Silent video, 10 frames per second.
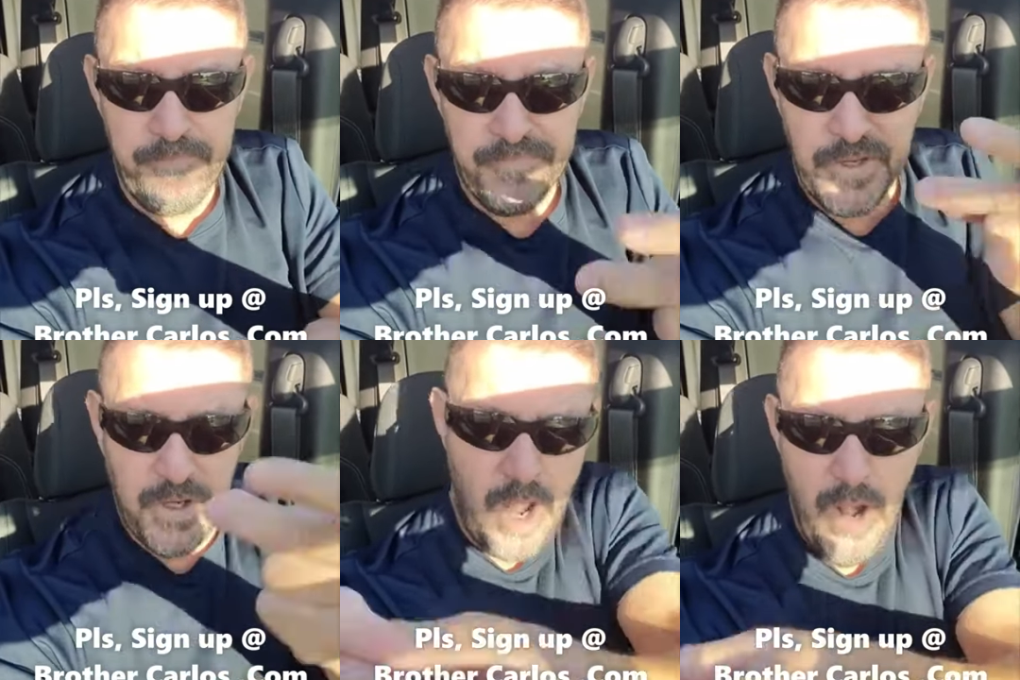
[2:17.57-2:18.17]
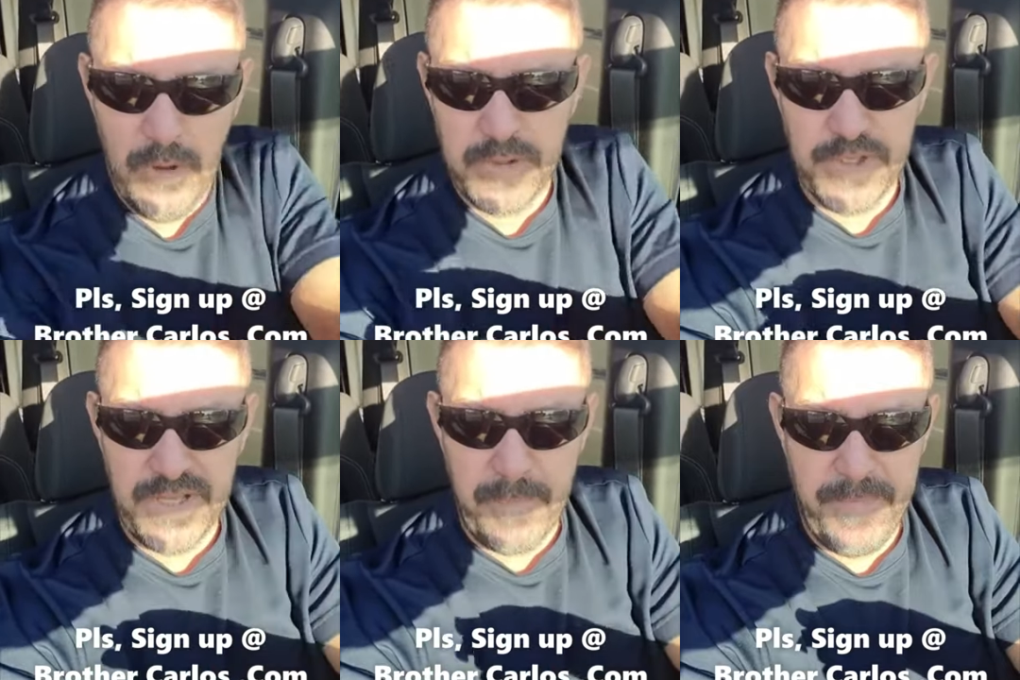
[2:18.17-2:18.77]
Go
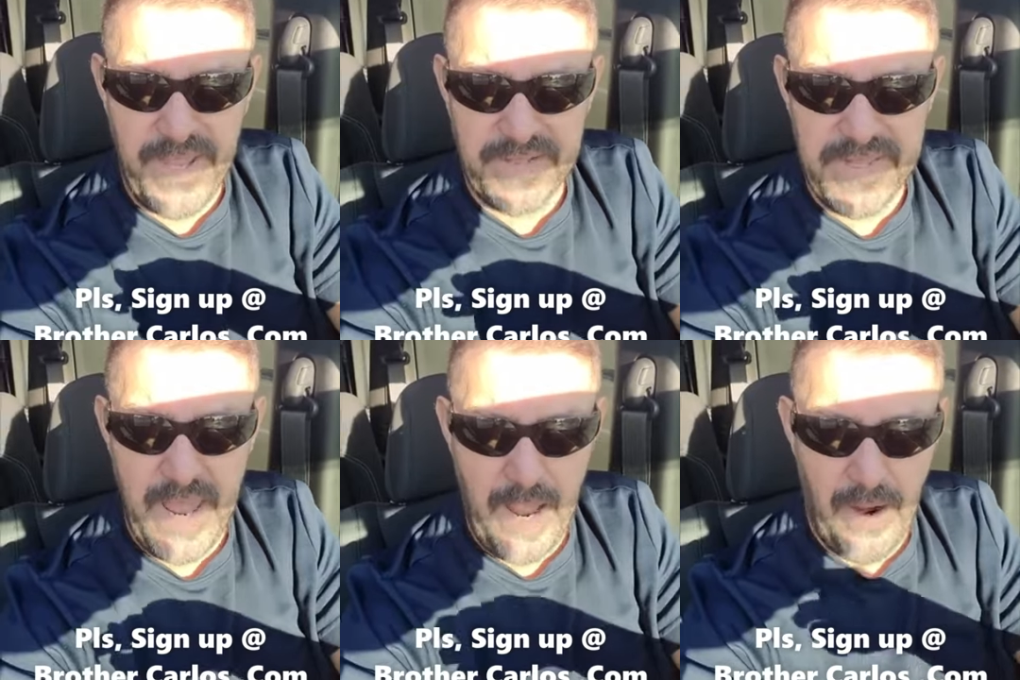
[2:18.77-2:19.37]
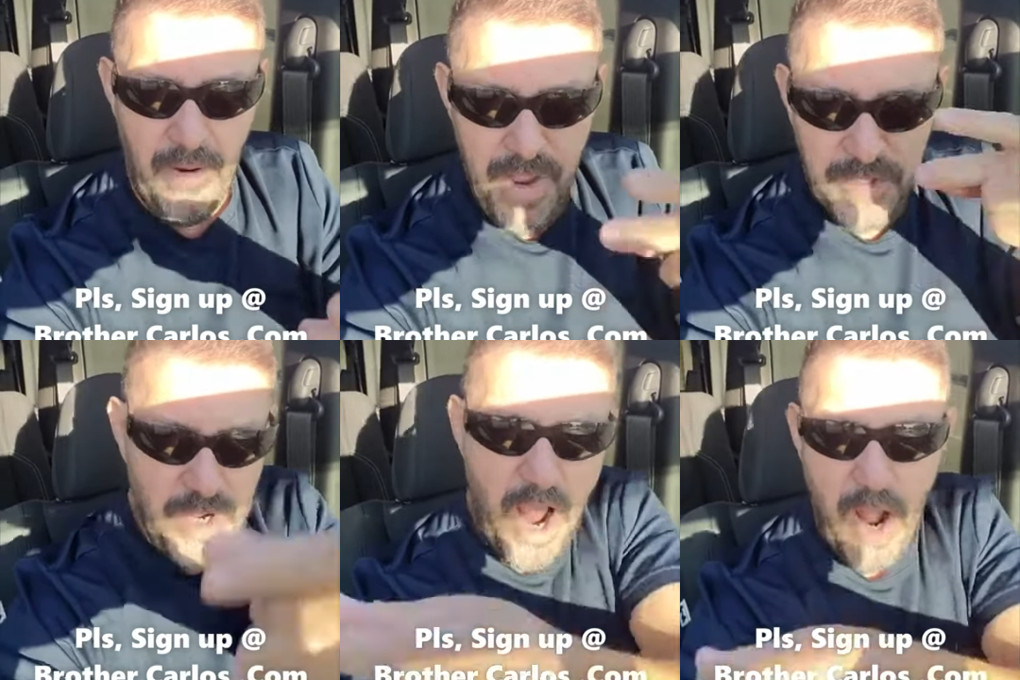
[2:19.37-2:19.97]
to the pit now.
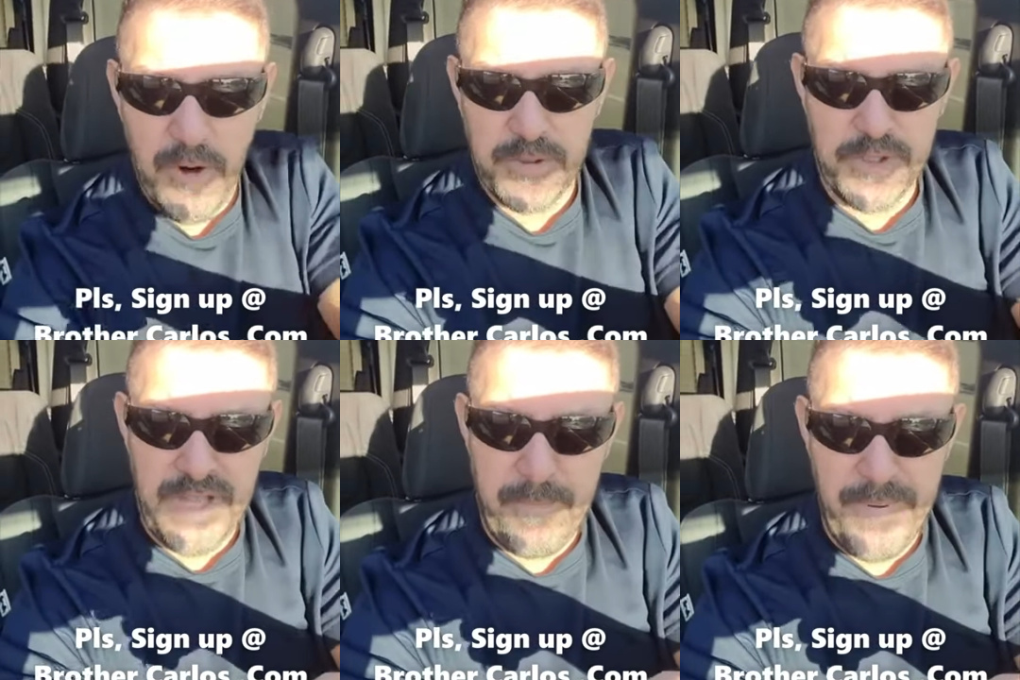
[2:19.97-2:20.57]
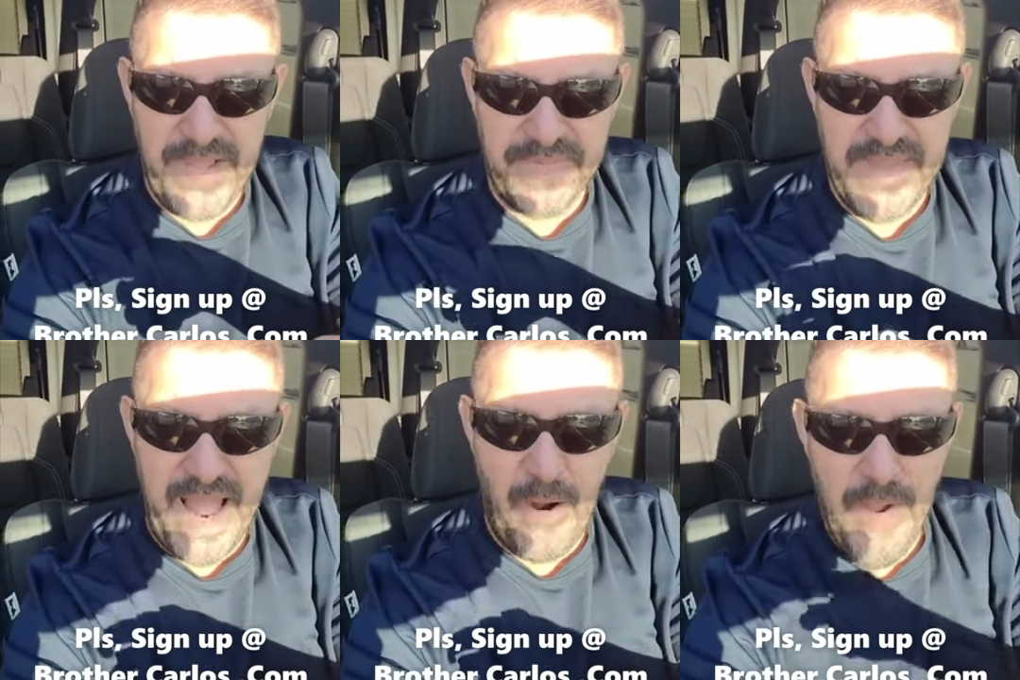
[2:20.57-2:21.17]
Go to the pit
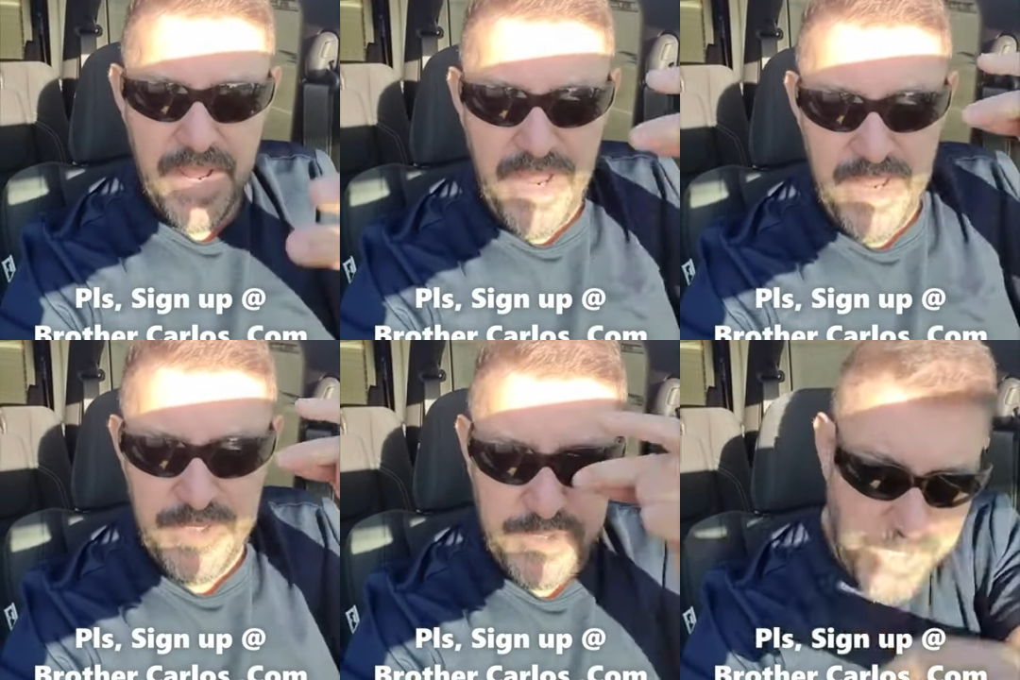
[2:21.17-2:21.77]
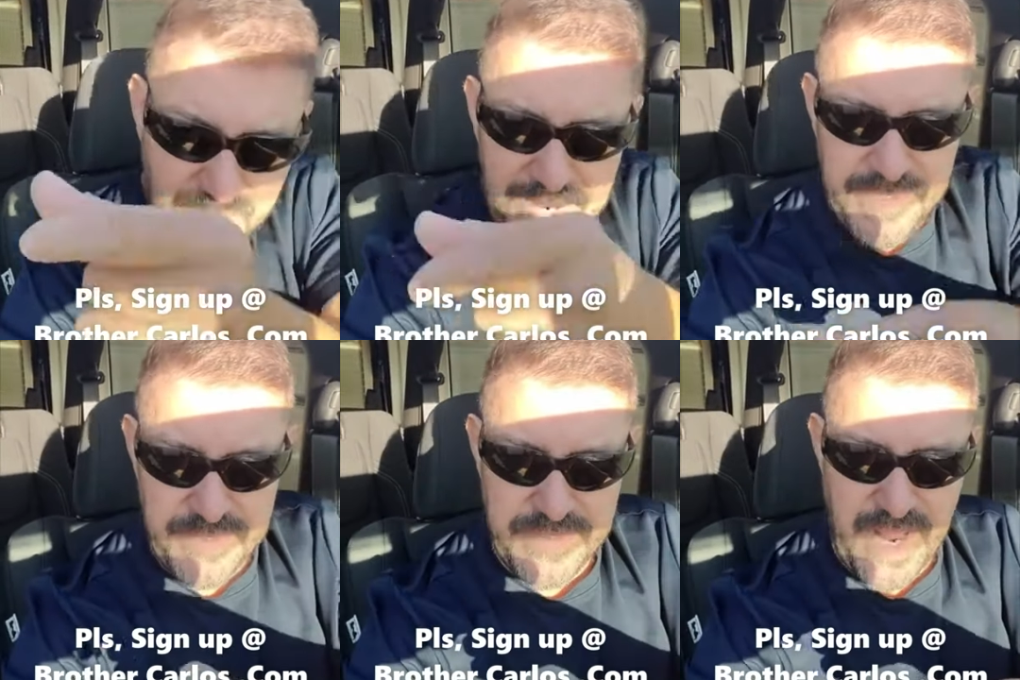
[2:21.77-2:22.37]
now. In
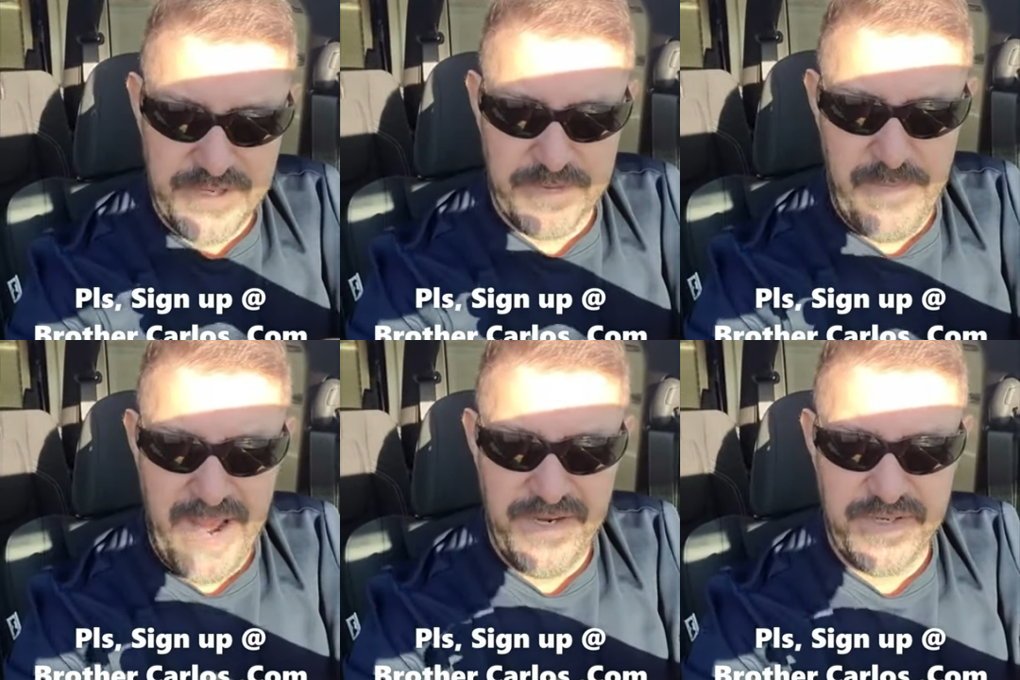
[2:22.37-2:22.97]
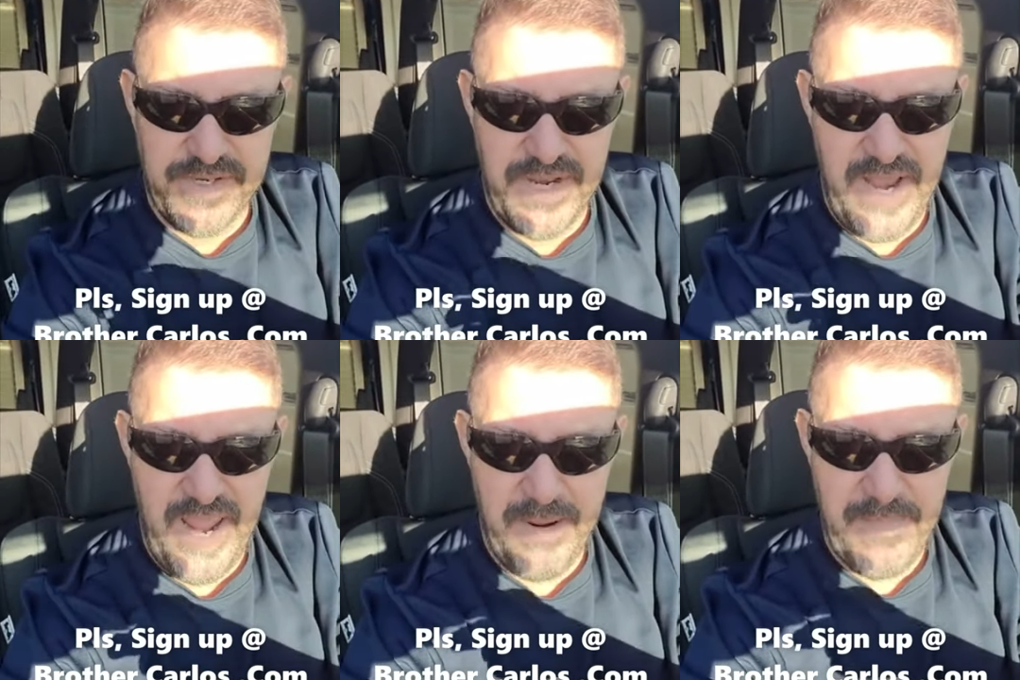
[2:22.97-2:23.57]
Jesus' mighty
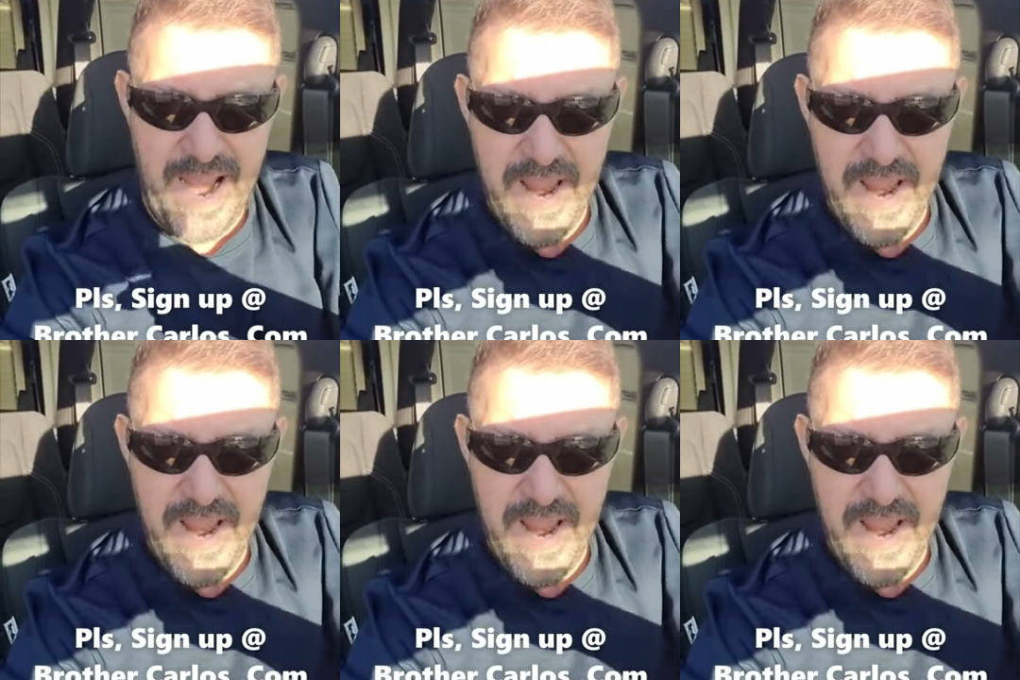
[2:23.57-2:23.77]
name.